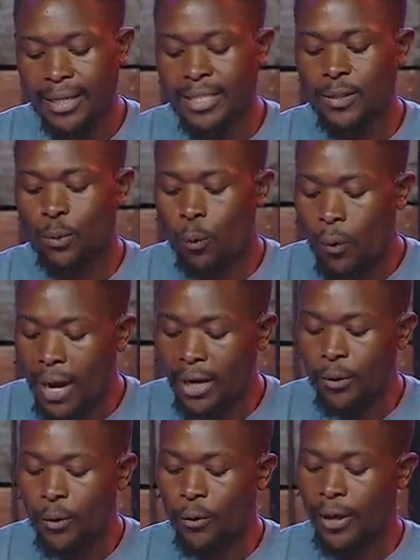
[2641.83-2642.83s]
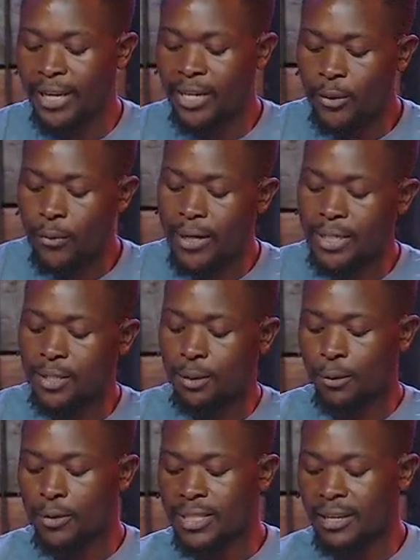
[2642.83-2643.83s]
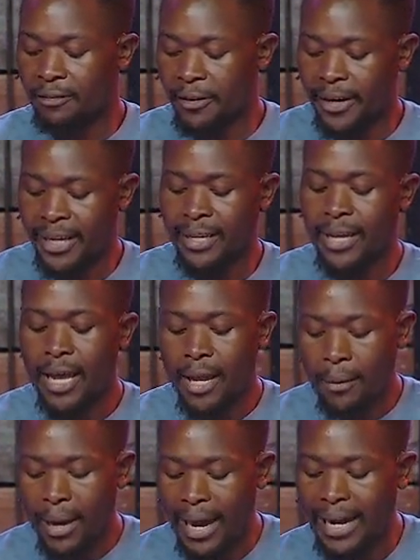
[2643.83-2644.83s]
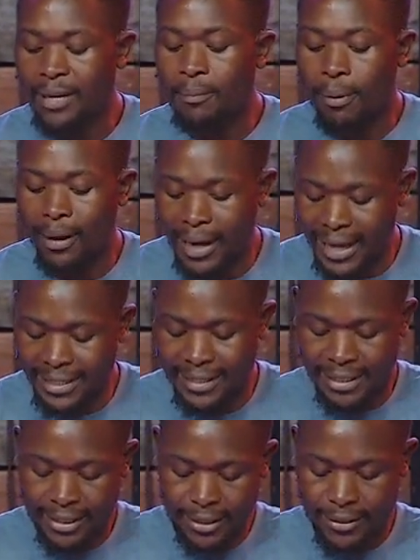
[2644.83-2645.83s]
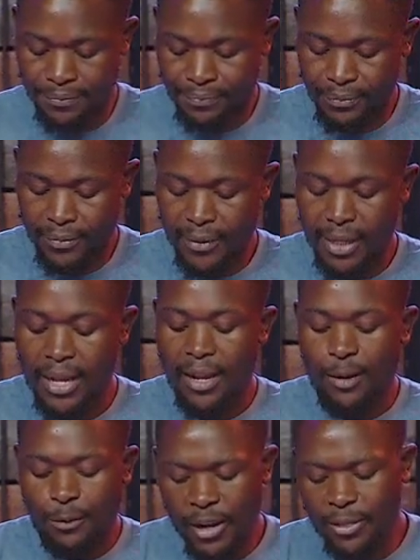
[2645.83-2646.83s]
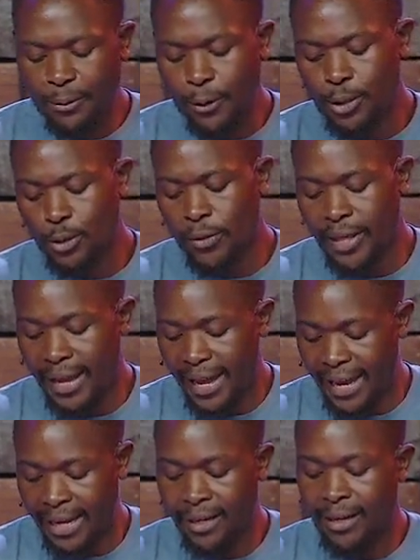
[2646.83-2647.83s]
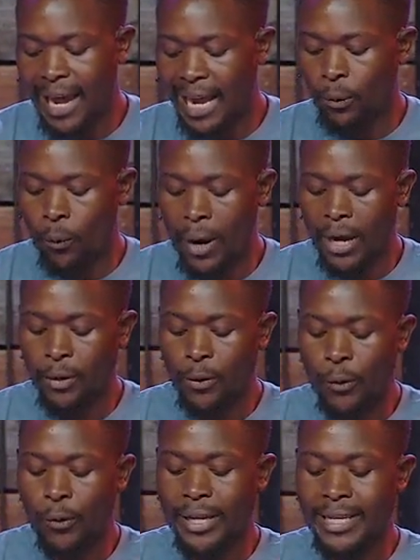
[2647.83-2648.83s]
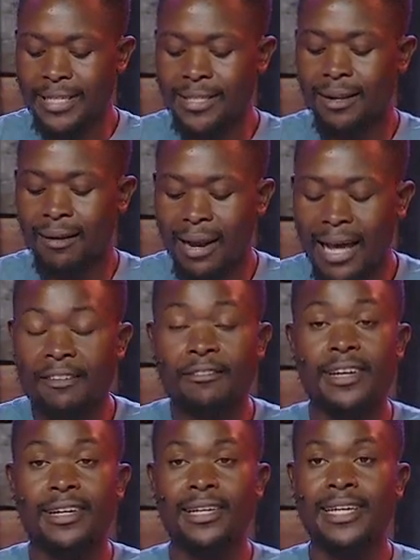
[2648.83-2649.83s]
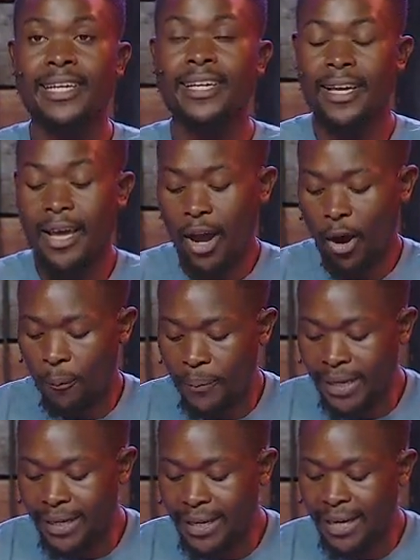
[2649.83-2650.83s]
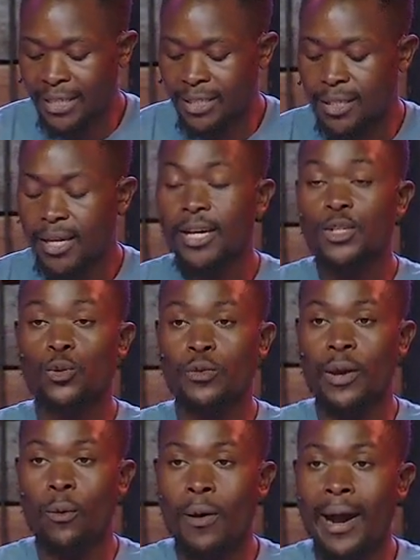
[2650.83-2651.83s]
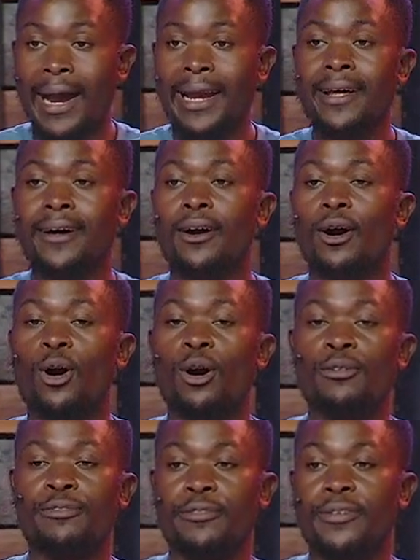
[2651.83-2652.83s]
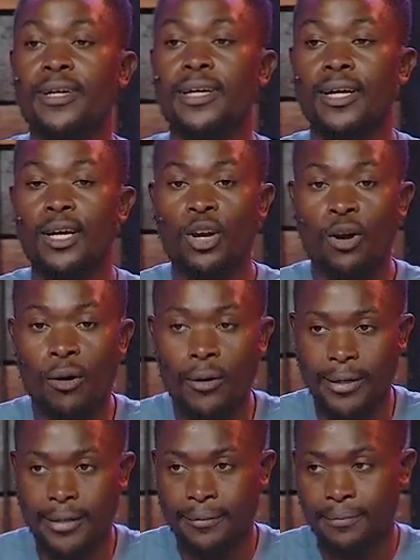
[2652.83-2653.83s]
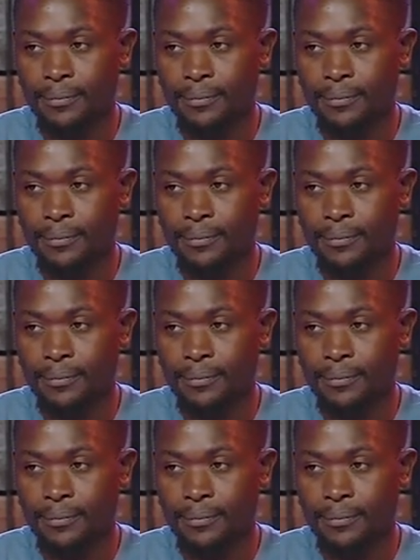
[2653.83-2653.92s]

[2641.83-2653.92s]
it's one who endures through suffering and blessings, faithful to the end, and one who is lovingly obedient to the word of God.